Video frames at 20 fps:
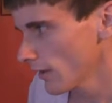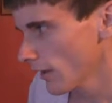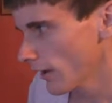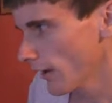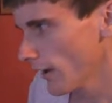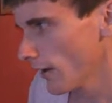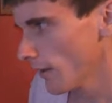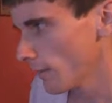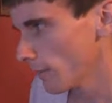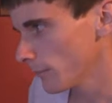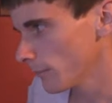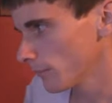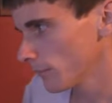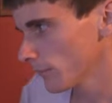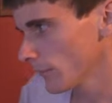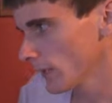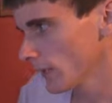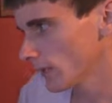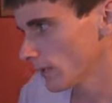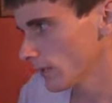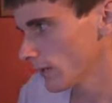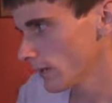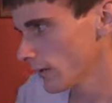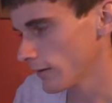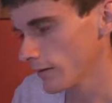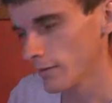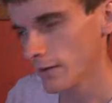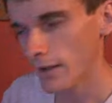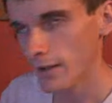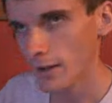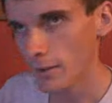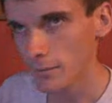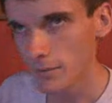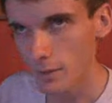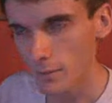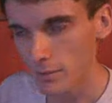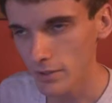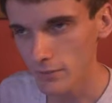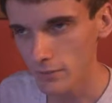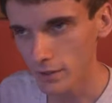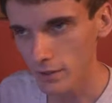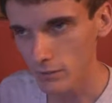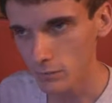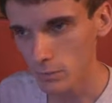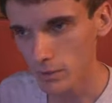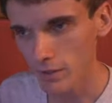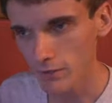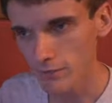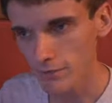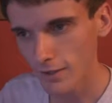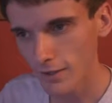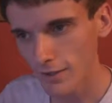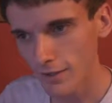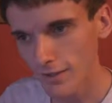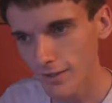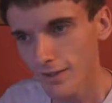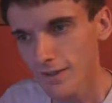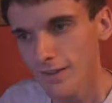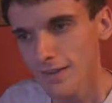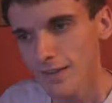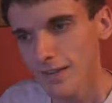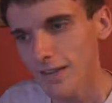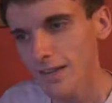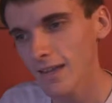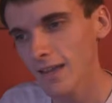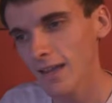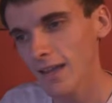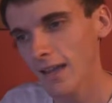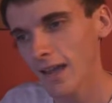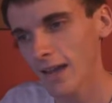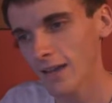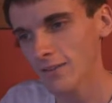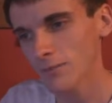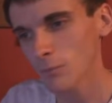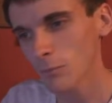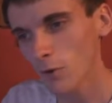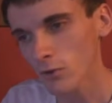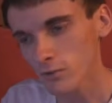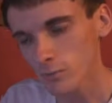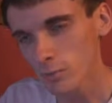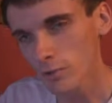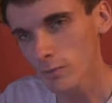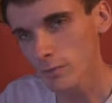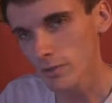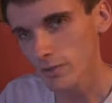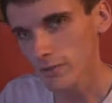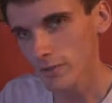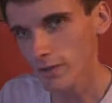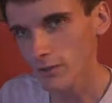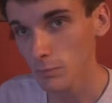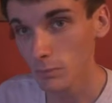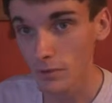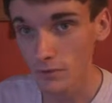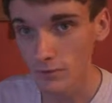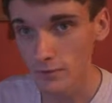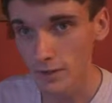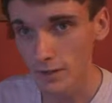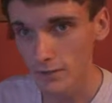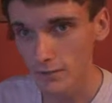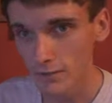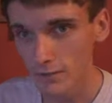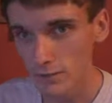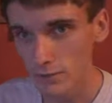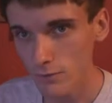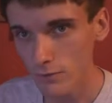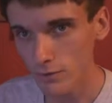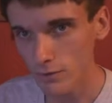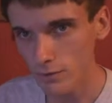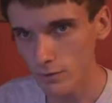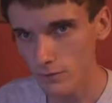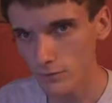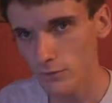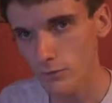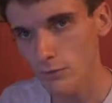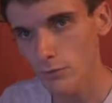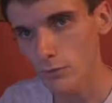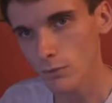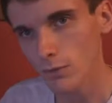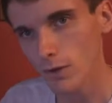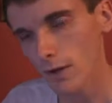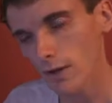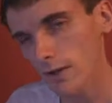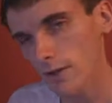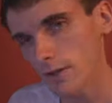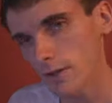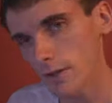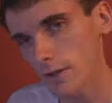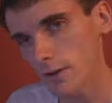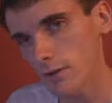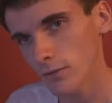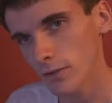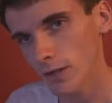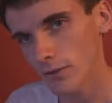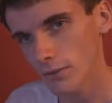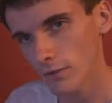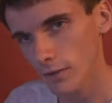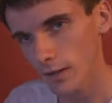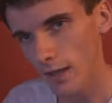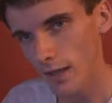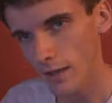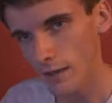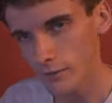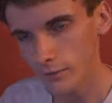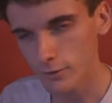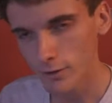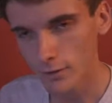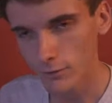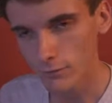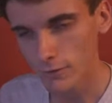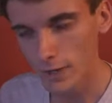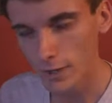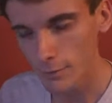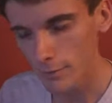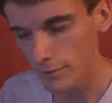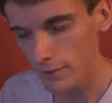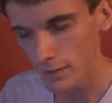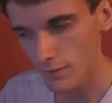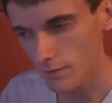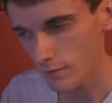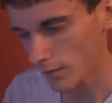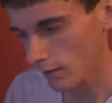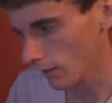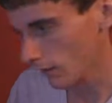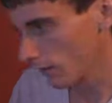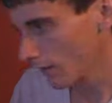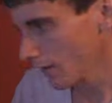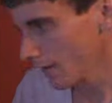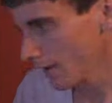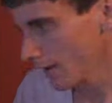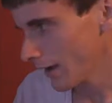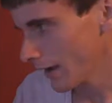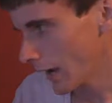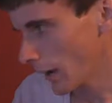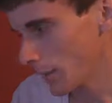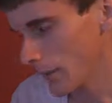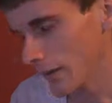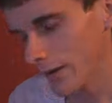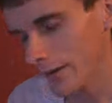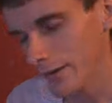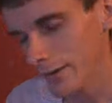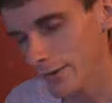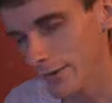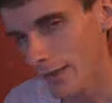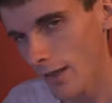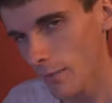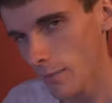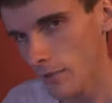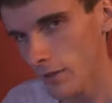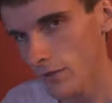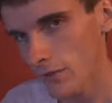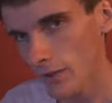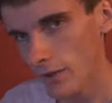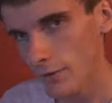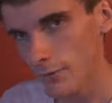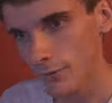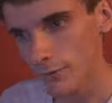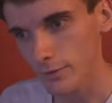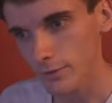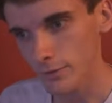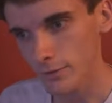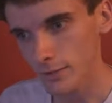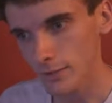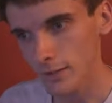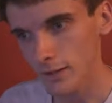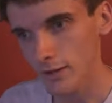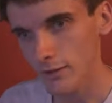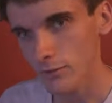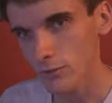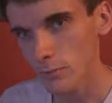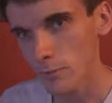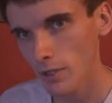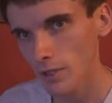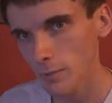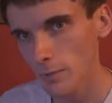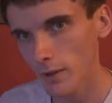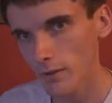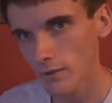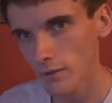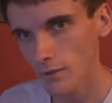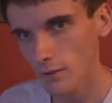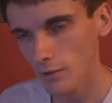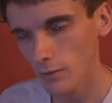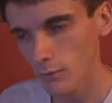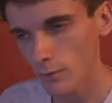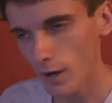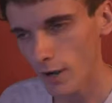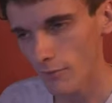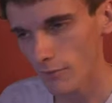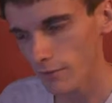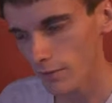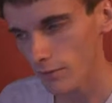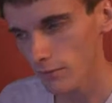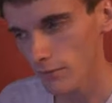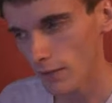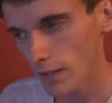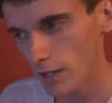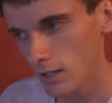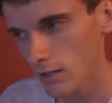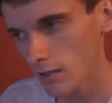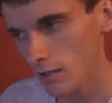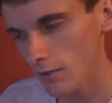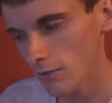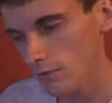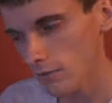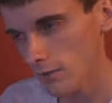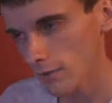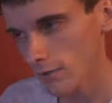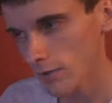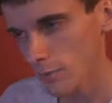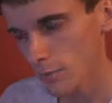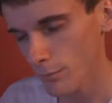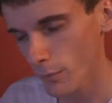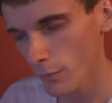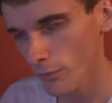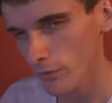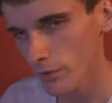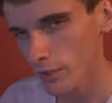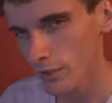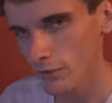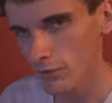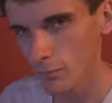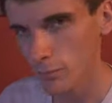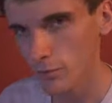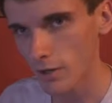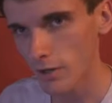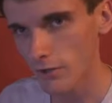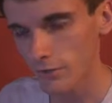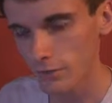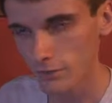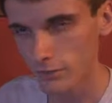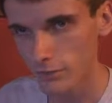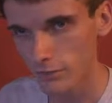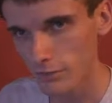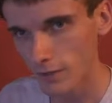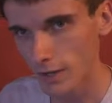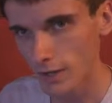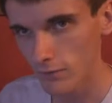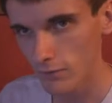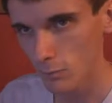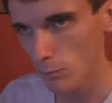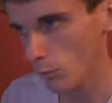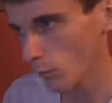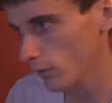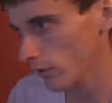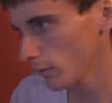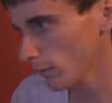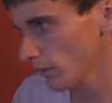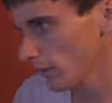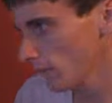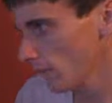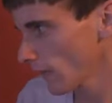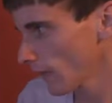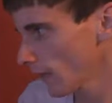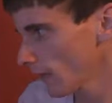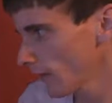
Not PCI Express. It has multiple PCI Express slots that you can do, SLI and Crossfire with and everything. I'm not going to do that because I don't really care too much about the graphics side of this system. Mostly just the processor side is important to me.